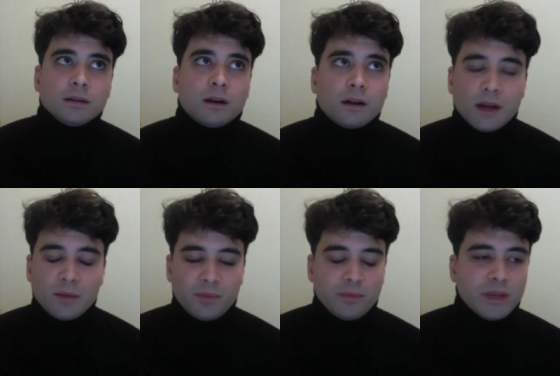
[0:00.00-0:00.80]
or
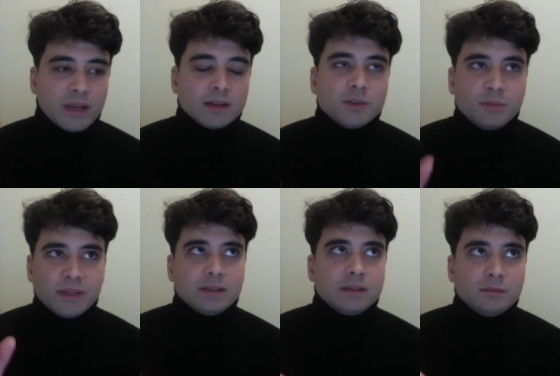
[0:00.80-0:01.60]
not pick onto it,
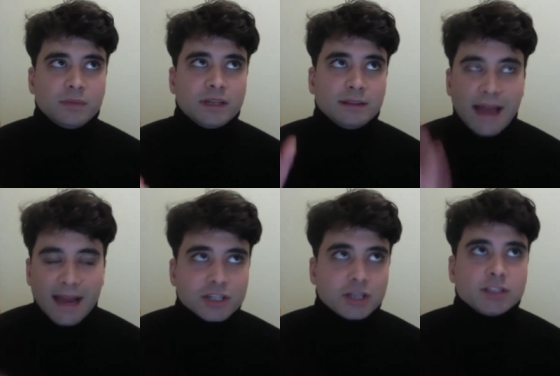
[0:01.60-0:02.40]
but, but
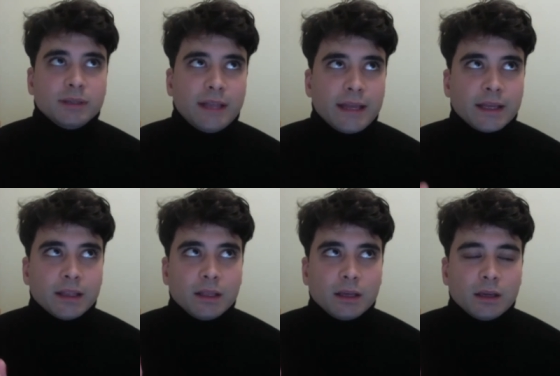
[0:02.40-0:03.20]
latch onto it, like